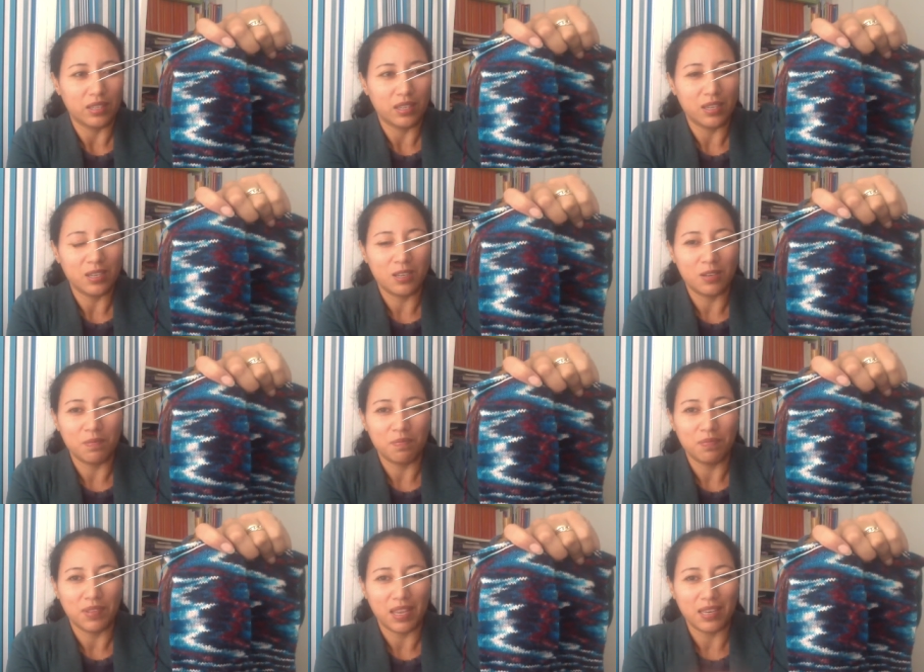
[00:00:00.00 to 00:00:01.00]
and
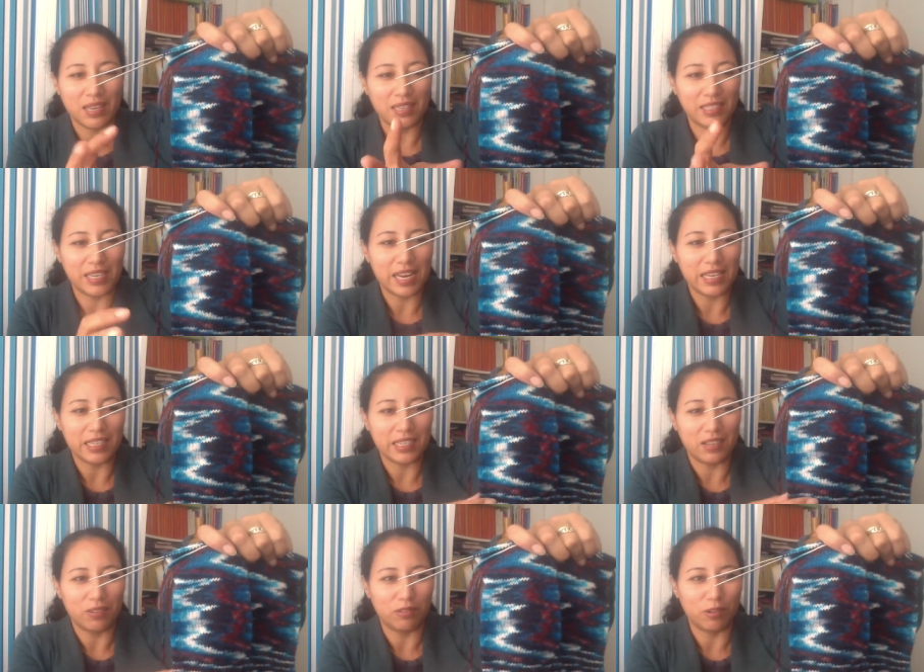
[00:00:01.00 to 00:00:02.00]
that
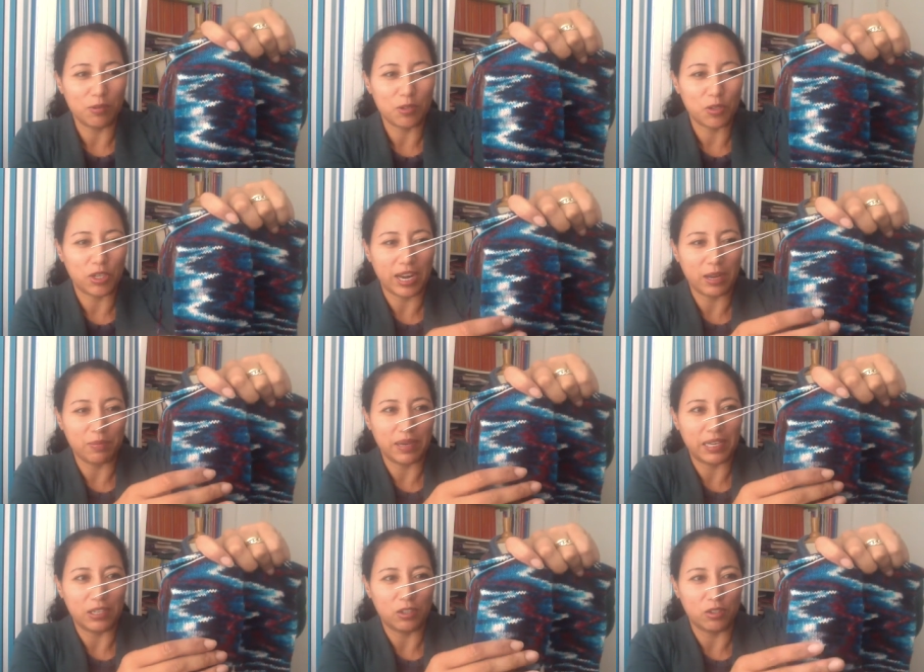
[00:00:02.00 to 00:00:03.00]
changed from
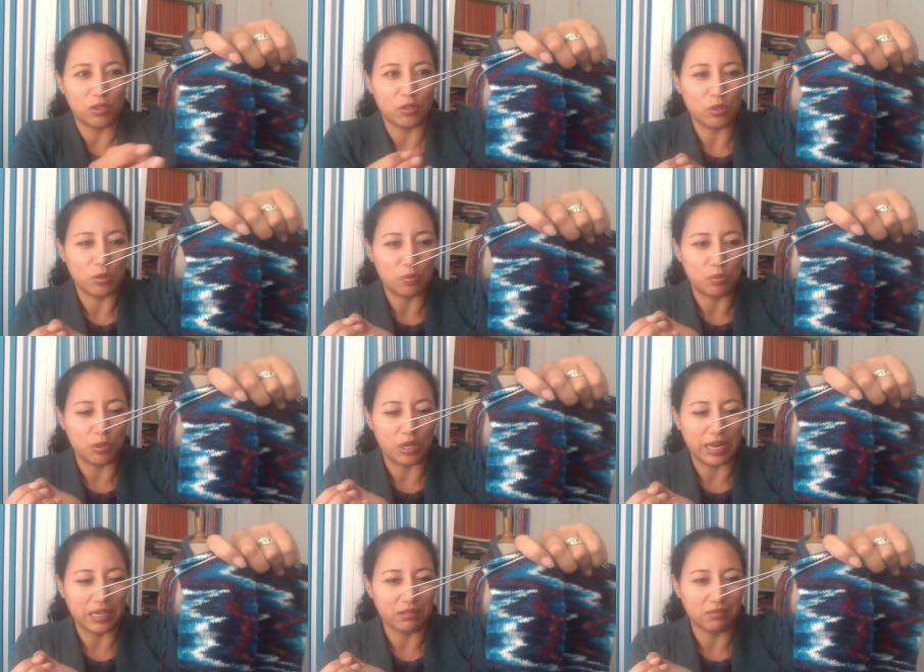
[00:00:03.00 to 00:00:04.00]
striping to
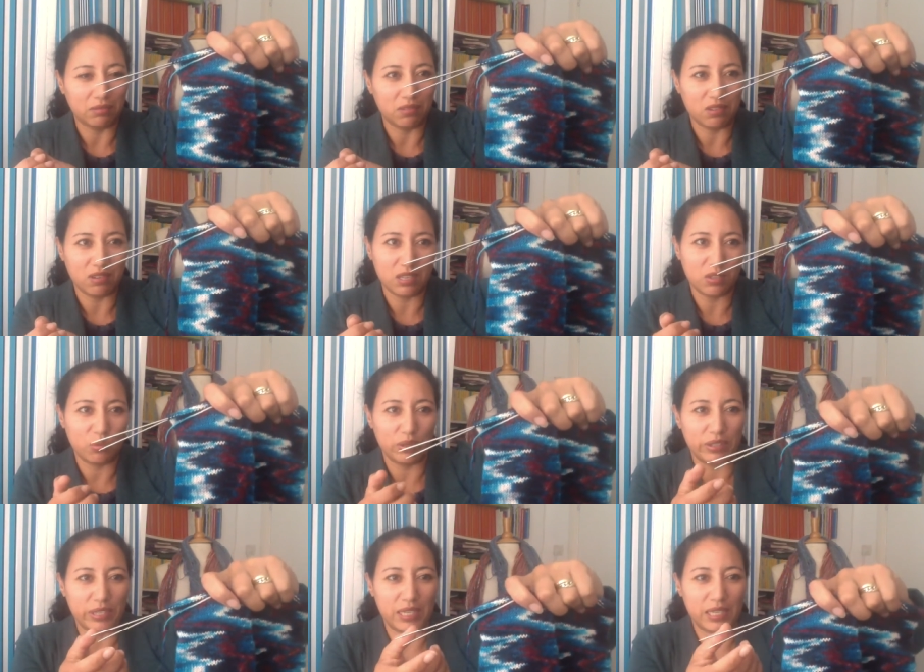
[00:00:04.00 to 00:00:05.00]
pooling. Well, that's
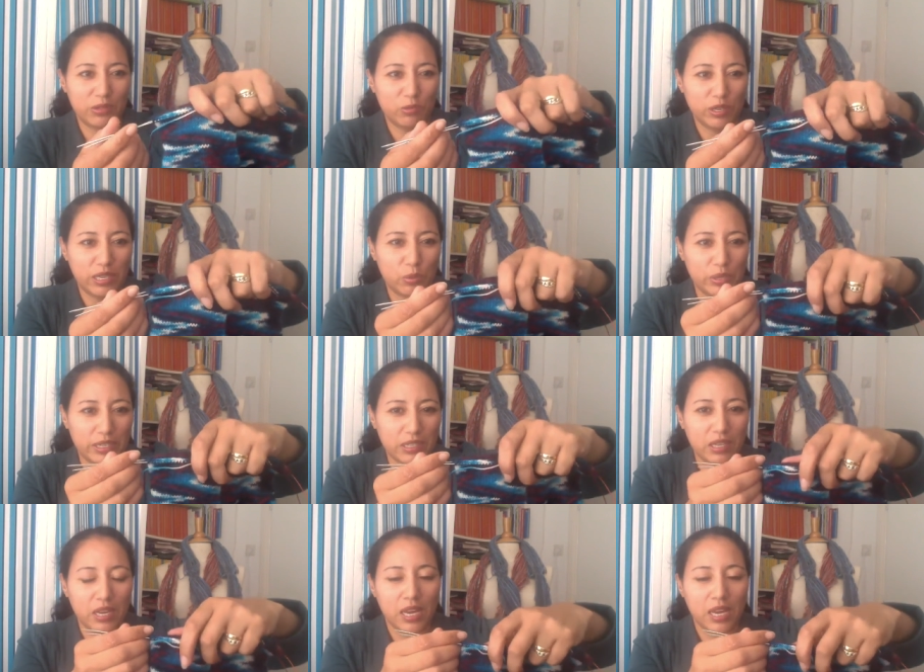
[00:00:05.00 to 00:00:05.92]
really weird.